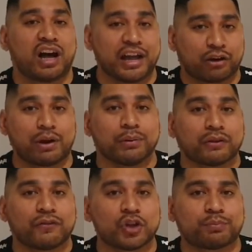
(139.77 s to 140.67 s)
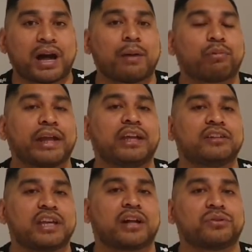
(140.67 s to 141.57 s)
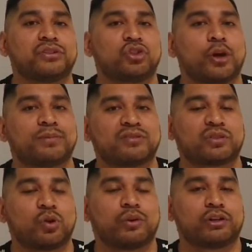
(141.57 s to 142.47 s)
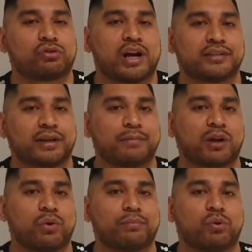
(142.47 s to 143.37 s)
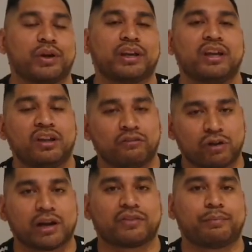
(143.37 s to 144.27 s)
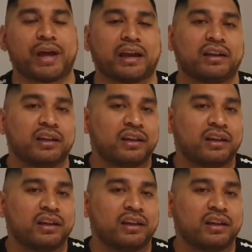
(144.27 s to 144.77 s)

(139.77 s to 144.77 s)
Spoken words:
I agree with the first part, breaking tackles. In terms of scoring tries, I'm going to make 1 point right off the bat.